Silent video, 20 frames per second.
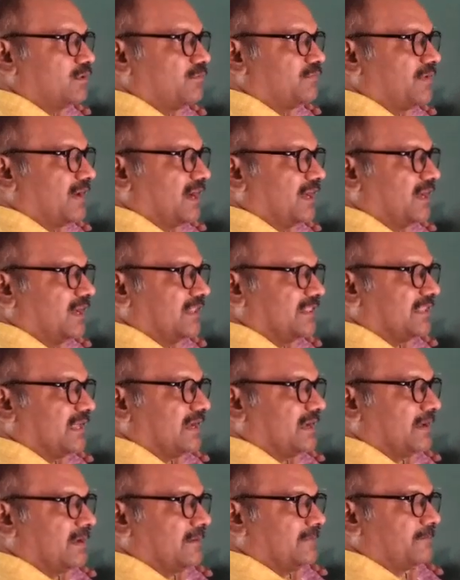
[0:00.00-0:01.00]
light
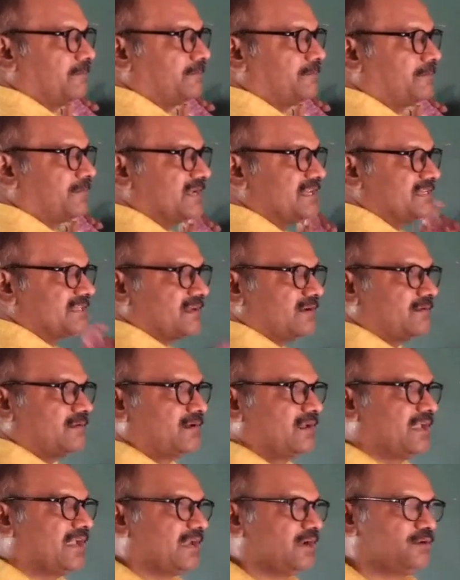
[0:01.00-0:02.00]
is
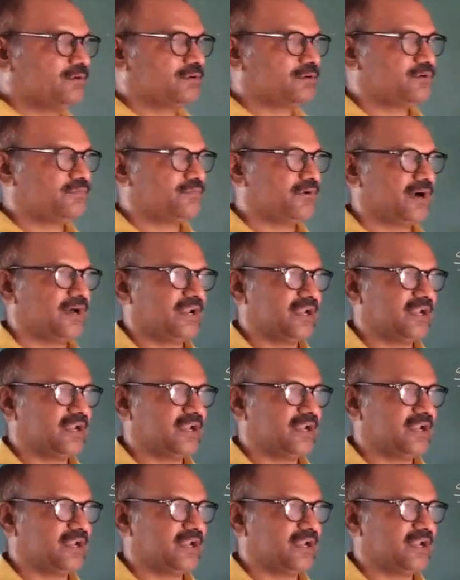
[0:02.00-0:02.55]
allowed to fall on